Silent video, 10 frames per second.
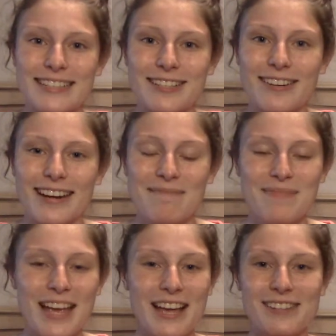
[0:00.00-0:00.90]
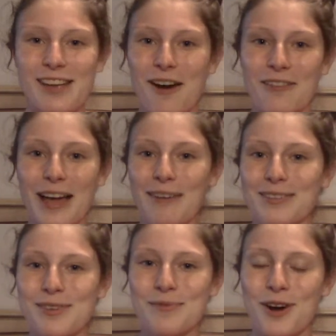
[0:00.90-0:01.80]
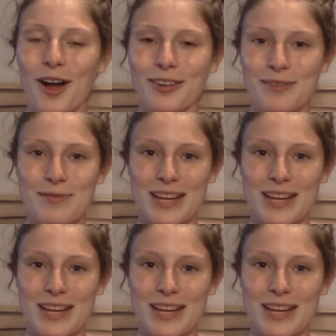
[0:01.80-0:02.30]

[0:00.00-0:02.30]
student, so that was super awesome.